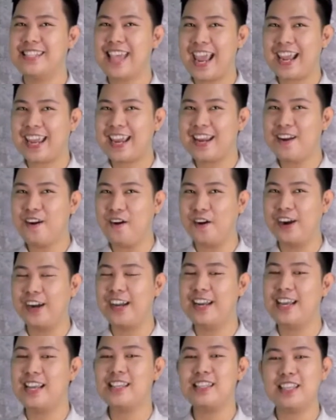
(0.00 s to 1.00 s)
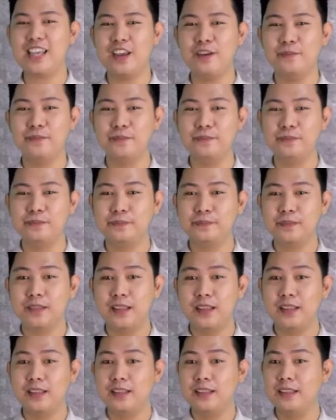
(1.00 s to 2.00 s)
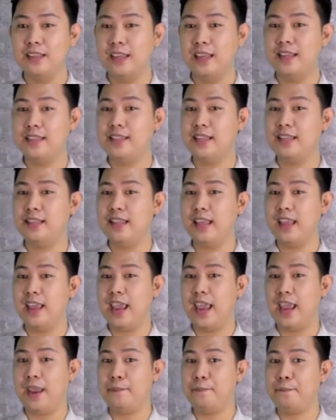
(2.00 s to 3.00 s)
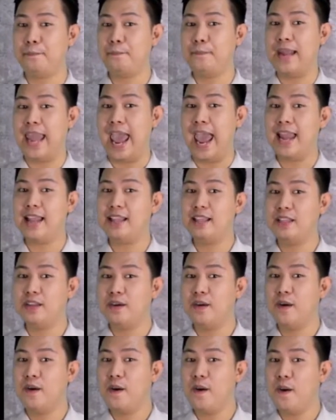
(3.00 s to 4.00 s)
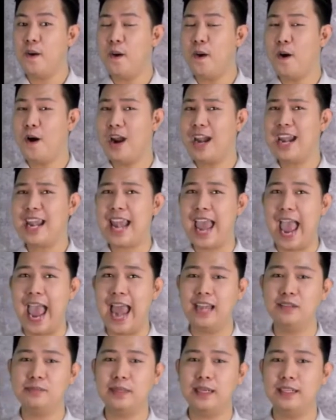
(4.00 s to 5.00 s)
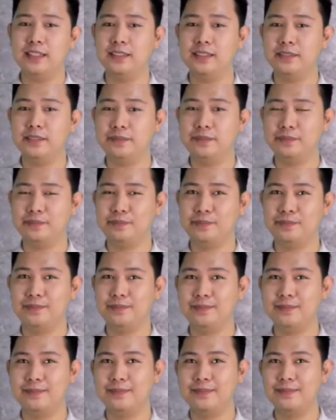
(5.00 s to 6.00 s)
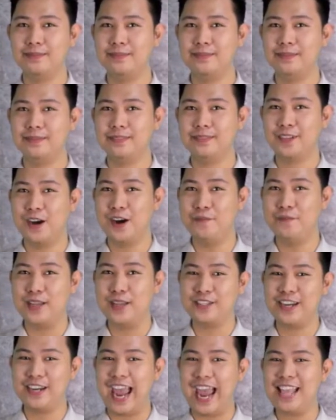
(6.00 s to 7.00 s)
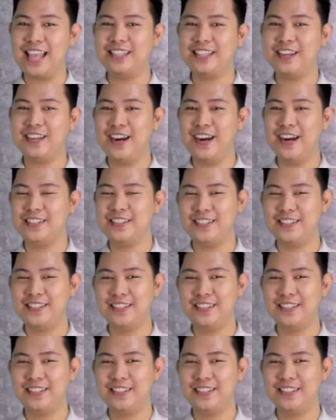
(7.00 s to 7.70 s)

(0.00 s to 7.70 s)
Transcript: Second organism. Is it a plant or an animal? Comment your answers.